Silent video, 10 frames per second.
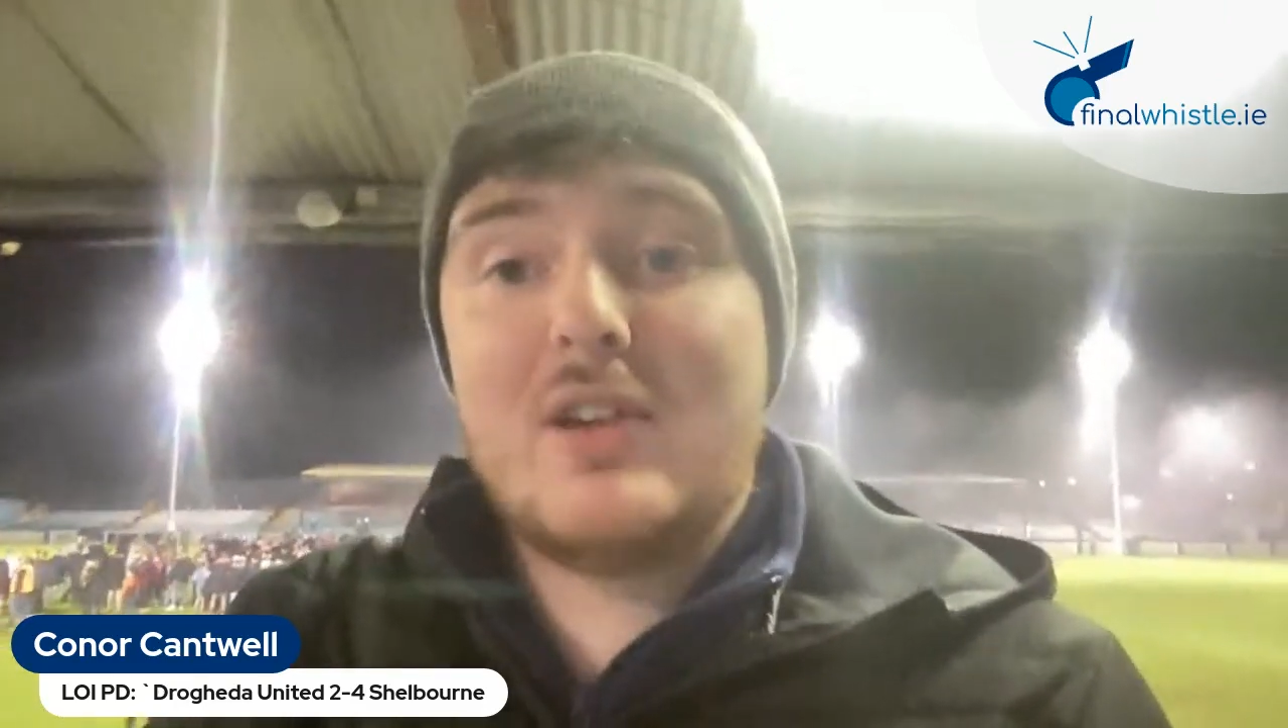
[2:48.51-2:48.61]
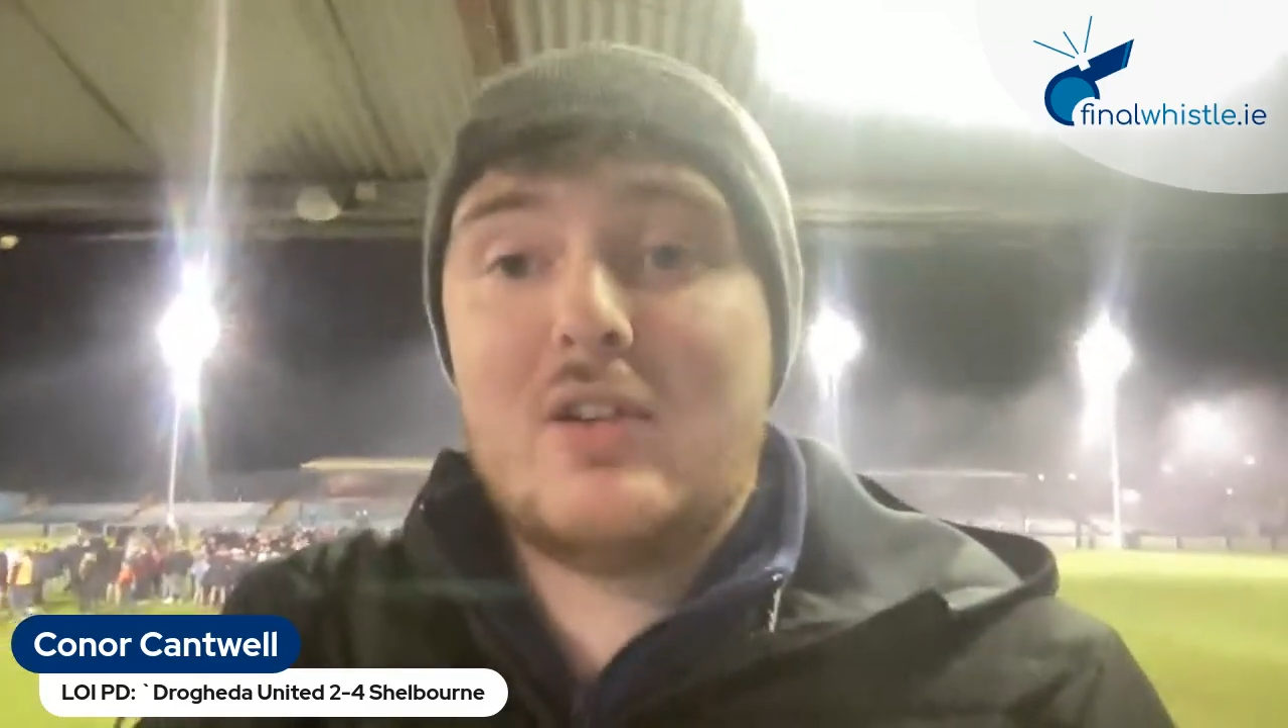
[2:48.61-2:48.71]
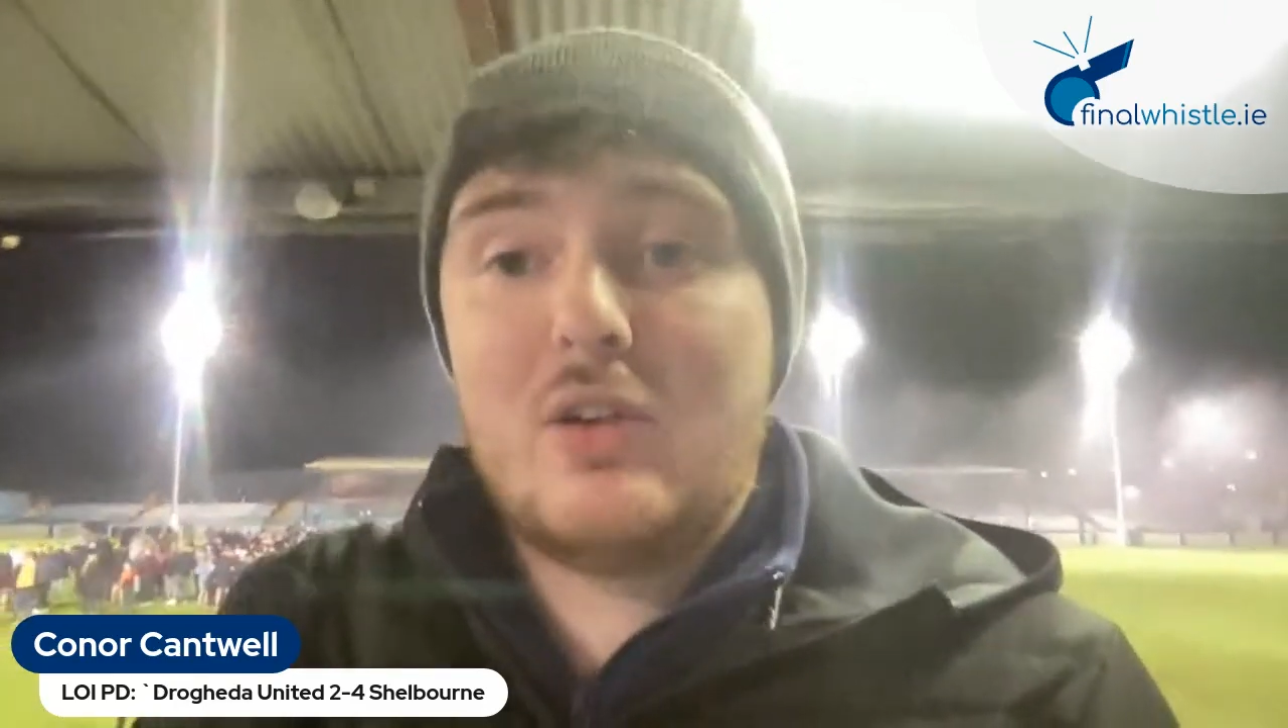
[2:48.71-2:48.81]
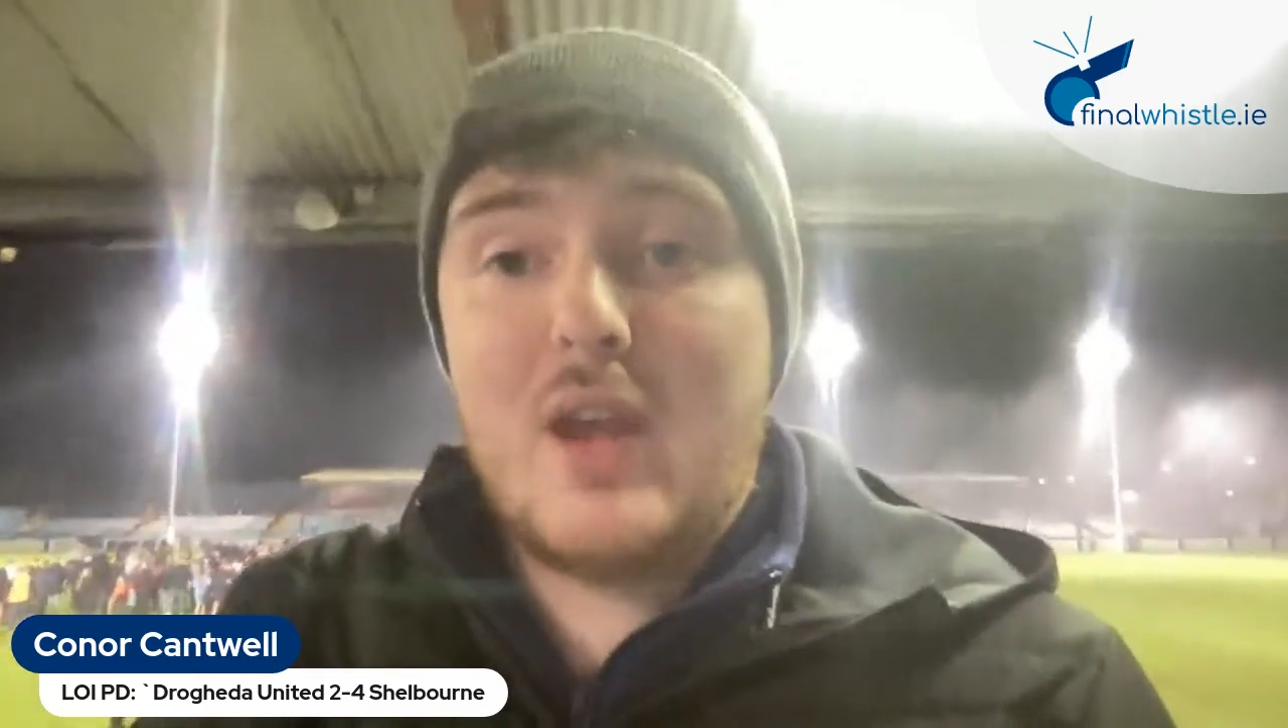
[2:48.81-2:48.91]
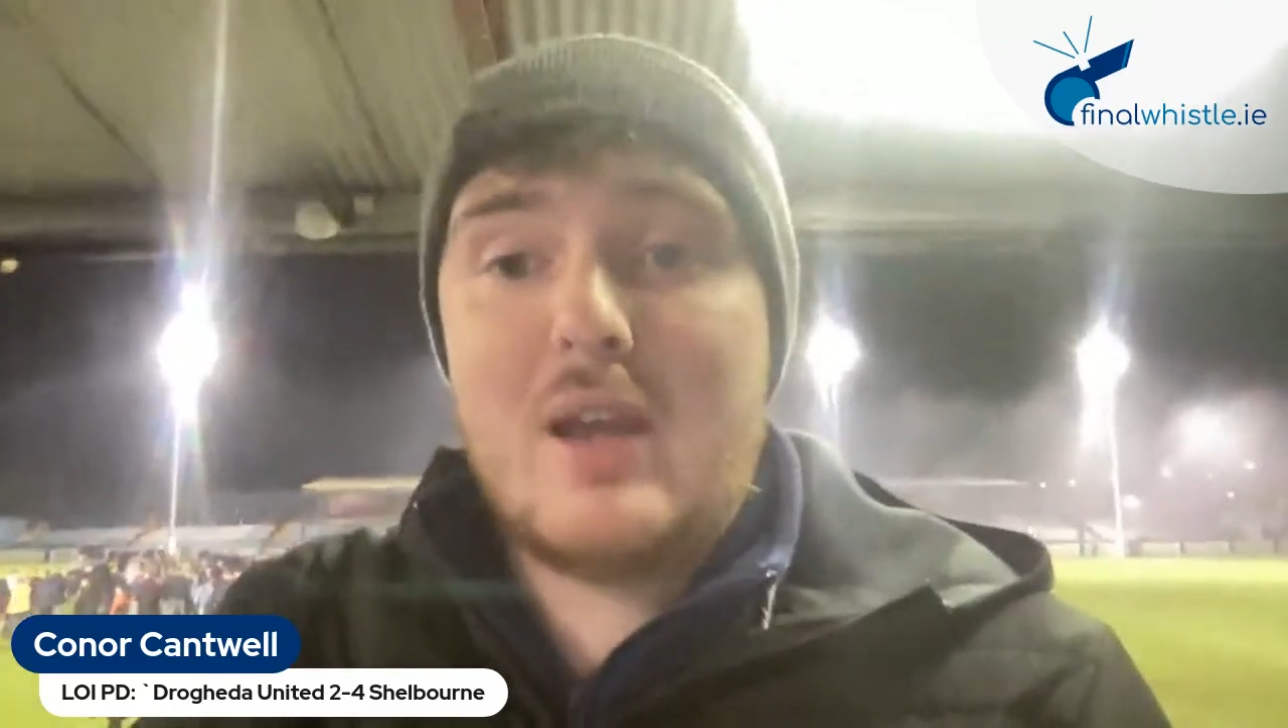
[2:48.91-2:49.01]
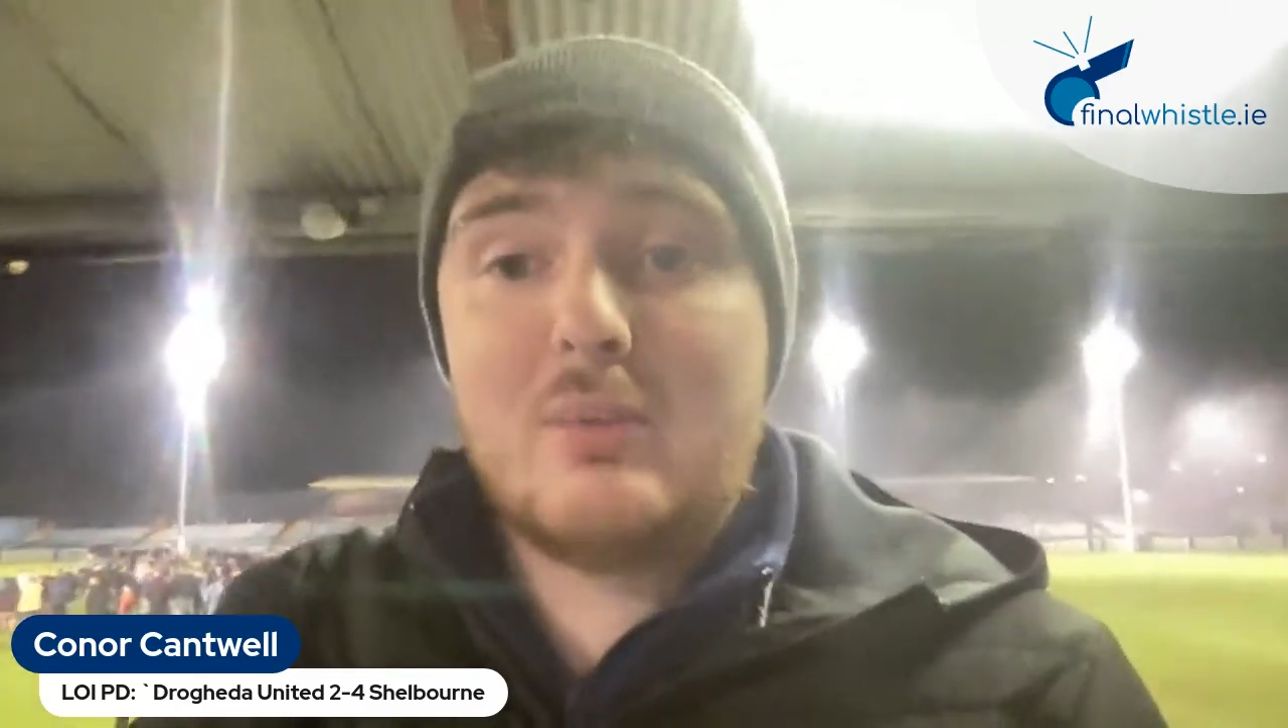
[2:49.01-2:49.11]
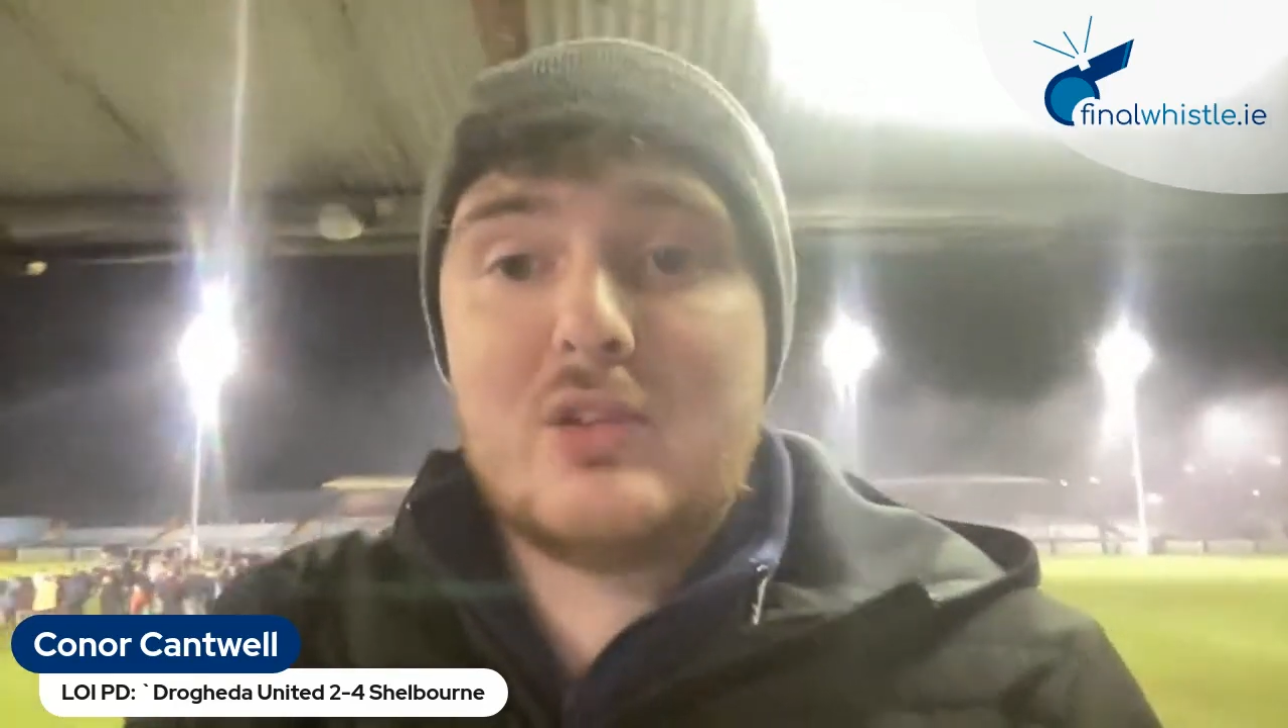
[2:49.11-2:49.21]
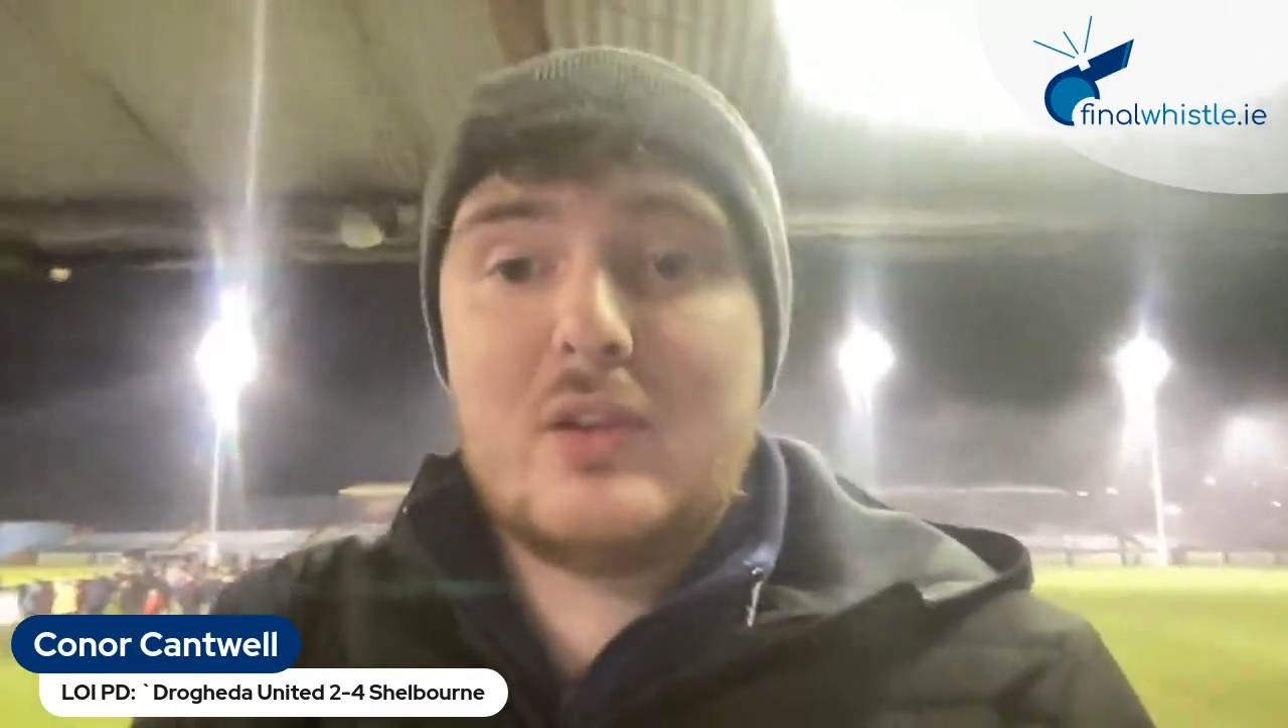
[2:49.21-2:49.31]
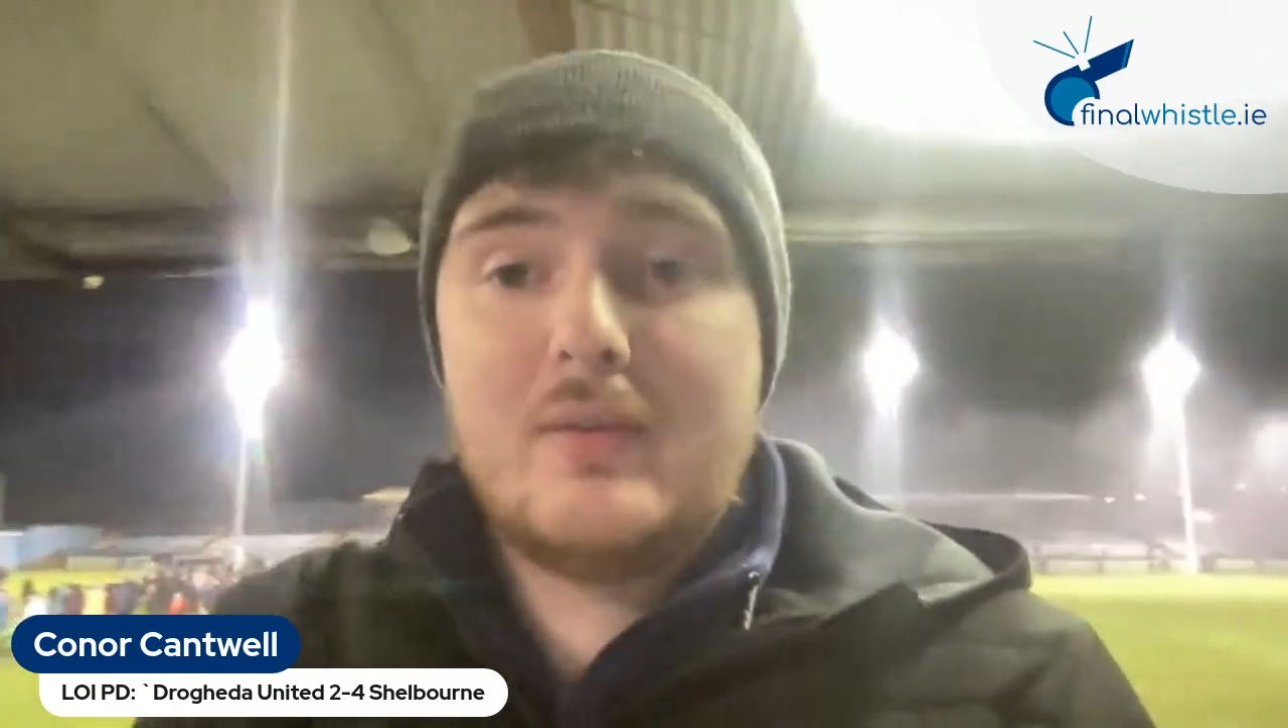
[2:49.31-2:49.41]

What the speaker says: 2 games